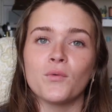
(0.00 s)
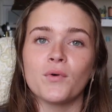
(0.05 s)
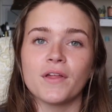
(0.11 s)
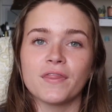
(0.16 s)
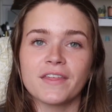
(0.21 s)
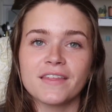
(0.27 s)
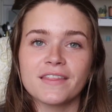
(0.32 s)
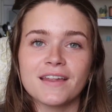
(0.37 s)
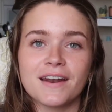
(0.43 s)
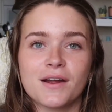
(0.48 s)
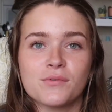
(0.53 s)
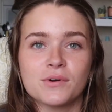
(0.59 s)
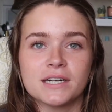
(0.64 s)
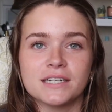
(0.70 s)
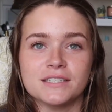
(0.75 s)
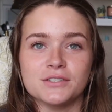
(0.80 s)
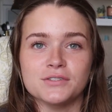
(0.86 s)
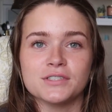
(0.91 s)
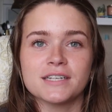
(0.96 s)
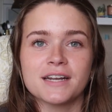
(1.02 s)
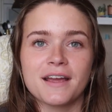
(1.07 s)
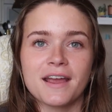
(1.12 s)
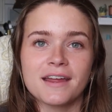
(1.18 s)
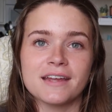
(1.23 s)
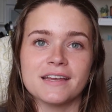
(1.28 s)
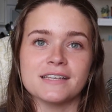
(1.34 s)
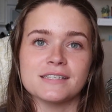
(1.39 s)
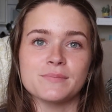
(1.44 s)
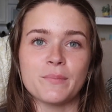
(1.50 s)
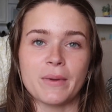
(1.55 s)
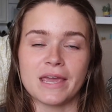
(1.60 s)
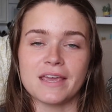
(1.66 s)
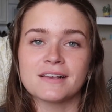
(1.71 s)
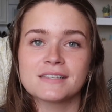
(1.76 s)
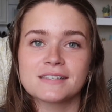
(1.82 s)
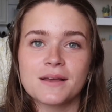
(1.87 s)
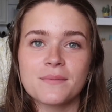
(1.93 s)
One thing that I want to do tonight is
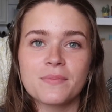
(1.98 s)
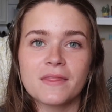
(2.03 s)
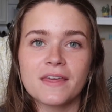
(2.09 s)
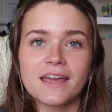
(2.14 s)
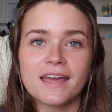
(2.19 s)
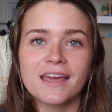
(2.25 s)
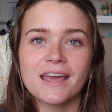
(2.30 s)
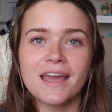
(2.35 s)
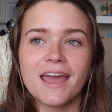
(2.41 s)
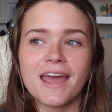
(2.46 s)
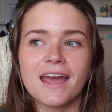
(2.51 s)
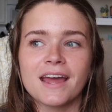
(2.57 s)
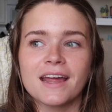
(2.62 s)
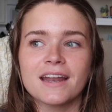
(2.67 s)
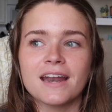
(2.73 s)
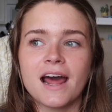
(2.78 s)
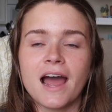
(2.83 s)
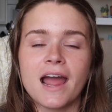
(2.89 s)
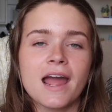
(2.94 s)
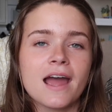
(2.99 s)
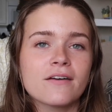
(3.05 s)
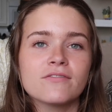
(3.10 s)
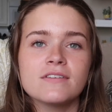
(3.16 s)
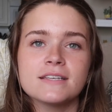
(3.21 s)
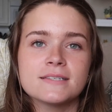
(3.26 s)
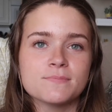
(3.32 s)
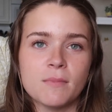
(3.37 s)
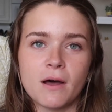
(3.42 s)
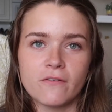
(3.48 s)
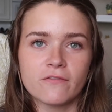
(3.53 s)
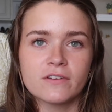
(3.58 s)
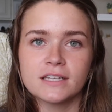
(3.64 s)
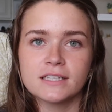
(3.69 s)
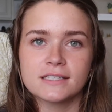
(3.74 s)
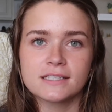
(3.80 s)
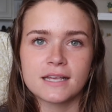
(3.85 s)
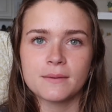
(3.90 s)
bake something, and I have these
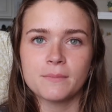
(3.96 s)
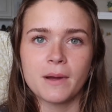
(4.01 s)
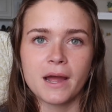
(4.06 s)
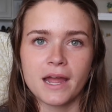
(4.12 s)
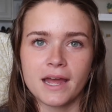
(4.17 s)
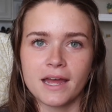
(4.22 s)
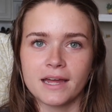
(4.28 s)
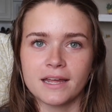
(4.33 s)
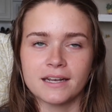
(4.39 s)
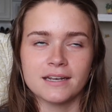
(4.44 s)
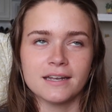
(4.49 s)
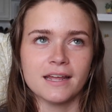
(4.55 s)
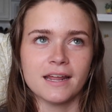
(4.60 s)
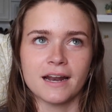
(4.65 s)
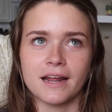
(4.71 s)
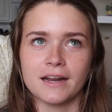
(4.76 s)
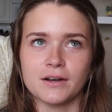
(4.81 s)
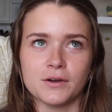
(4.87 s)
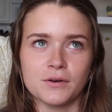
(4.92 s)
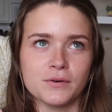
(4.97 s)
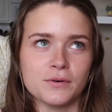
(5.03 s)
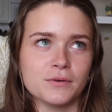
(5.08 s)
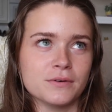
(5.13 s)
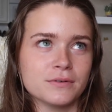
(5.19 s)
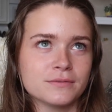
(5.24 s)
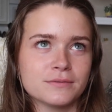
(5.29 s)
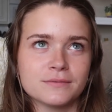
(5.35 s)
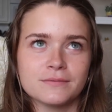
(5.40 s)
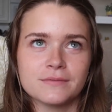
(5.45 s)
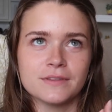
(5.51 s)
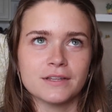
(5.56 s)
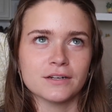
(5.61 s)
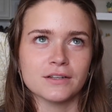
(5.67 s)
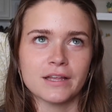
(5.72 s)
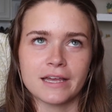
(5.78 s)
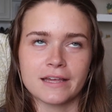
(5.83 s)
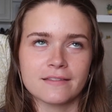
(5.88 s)
muffins in my head, and I know
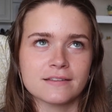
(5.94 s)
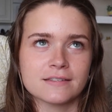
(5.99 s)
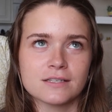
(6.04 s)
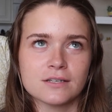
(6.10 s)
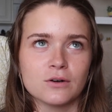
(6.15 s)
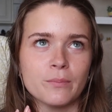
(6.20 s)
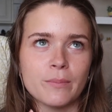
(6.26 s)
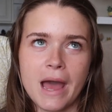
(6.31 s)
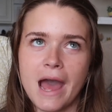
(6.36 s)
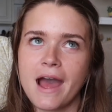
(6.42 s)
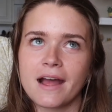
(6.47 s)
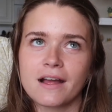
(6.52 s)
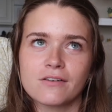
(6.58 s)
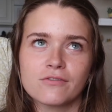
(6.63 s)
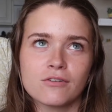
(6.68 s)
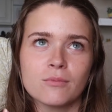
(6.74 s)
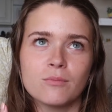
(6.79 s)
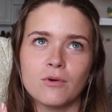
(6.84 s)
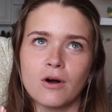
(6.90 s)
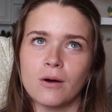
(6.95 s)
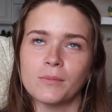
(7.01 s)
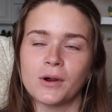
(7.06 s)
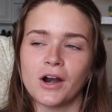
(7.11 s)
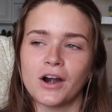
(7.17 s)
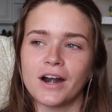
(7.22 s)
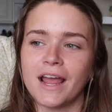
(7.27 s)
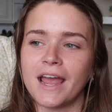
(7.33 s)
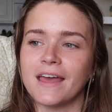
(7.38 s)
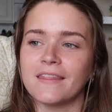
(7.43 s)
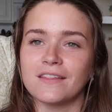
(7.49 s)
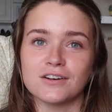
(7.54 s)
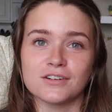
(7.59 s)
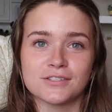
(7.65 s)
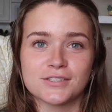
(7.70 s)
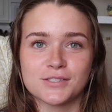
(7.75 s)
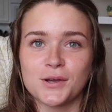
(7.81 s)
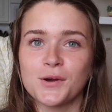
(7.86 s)
they're like this little pack from Walmart and
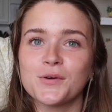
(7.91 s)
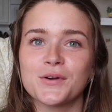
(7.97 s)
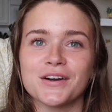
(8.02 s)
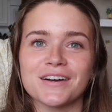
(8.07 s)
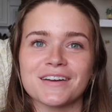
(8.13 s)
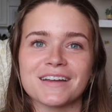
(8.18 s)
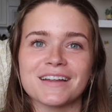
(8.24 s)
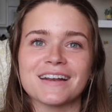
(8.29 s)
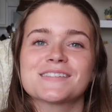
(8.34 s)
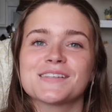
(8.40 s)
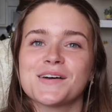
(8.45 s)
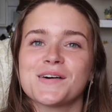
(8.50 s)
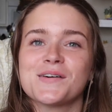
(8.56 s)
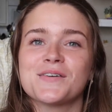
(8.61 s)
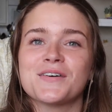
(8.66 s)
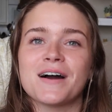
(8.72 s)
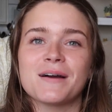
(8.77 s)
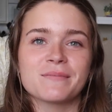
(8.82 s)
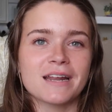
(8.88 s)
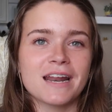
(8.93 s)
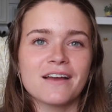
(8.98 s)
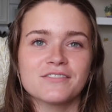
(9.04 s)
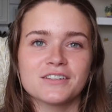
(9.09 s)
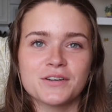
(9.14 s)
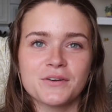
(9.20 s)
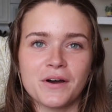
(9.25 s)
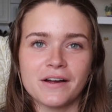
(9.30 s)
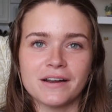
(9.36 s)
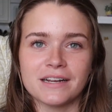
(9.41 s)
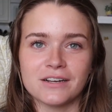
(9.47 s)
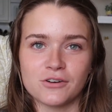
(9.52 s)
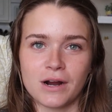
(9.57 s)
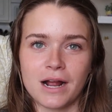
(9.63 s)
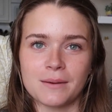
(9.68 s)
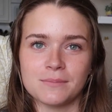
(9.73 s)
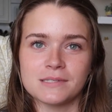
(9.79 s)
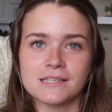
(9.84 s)
they're so good. So I'm gonna have to go out and
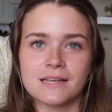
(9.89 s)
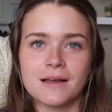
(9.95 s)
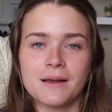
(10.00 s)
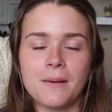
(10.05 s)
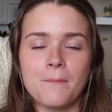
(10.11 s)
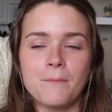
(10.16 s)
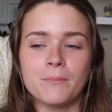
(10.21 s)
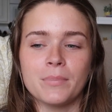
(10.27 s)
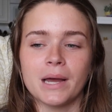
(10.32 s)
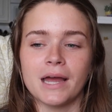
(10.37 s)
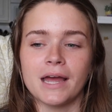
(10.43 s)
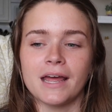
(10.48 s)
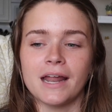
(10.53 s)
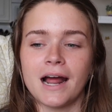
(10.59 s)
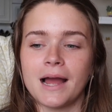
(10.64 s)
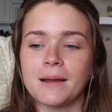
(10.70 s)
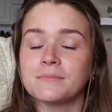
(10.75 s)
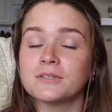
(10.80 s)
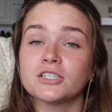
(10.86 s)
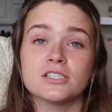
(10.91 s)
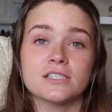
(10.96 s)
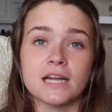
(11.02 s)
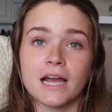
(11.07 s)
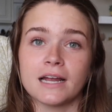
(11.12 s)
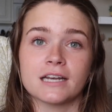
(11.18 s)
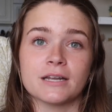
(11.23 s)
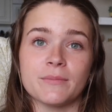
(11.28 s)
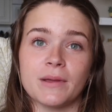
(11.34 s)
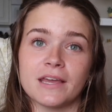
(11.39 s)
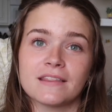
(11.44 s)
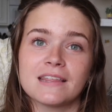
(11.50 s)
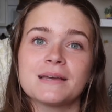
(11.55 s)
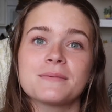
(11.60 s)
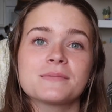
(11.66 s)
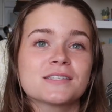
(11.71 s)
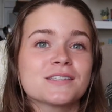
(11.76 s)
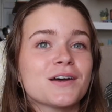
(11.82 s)
grab some, but I'm just dying to make
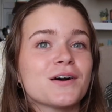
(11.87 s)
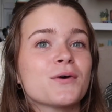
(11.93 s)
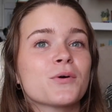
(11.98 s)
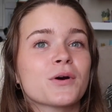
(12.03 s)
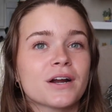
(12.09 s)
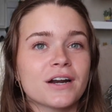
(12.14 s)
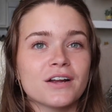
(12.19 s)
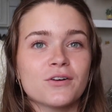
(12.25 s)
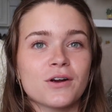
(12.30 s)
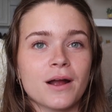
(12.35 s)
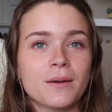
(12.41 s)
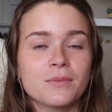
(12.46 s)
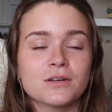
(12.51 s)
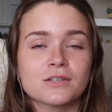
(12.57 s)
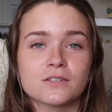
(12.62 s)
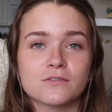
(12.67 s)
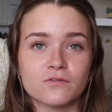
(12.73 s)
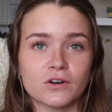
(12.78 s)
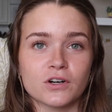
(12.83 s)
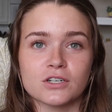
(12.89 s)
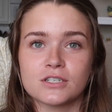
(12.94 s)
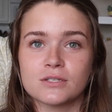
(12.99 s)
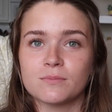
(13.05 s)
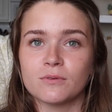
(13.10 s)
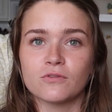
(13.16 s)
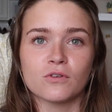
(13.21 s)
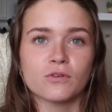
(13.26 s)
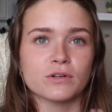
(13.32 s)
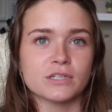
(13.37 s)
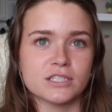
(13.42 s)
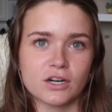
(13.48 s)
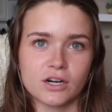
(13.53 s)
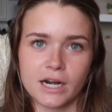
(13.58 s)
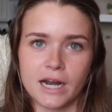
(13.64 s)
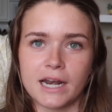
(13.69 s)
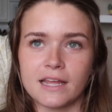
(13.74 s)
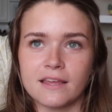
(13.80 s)
them. So we're gonna grab those first before we
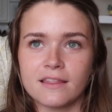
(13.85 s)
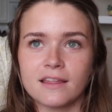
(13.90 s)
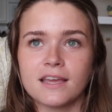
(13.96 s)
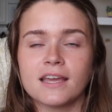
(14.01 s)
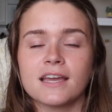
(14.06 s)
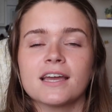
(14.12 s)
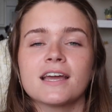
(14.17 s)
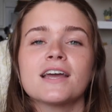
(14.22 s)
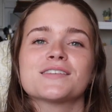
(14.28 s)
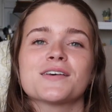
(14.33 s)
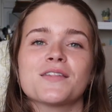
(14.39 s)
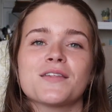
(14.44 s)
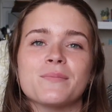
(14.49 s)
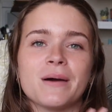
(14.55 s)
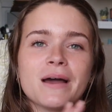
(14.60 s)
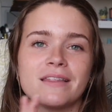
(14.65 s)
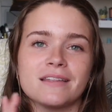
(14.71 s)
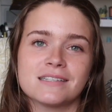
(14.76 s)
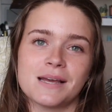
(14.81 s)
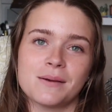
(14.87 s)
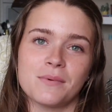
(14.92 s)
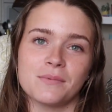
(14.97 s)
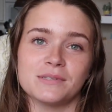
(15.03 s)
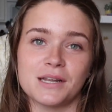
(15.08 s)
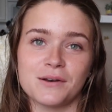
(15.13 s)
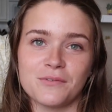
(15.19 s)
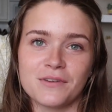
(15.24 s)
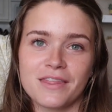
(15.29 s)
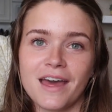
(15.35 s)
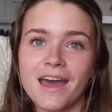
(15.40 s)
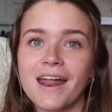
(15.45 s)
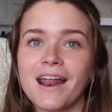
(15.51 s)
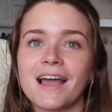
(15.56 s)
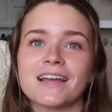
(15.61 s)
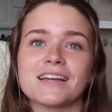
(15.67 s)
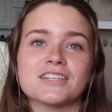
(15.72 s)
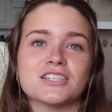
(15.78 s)
start anything so that by the time I'm done with
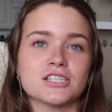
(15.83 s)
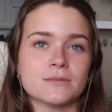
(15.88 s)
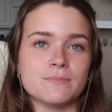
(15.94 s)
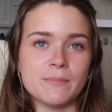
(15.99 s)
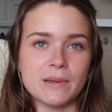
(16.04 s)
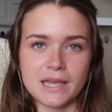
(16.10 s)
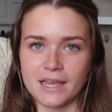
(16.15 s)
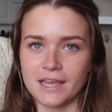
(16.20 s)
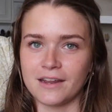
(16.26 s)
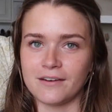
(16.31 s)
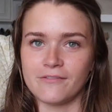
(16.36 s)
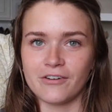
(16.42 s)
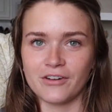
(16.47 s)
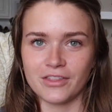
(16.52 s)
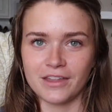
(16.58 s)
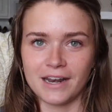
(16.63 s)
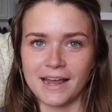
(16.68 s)
that, I can just be in for the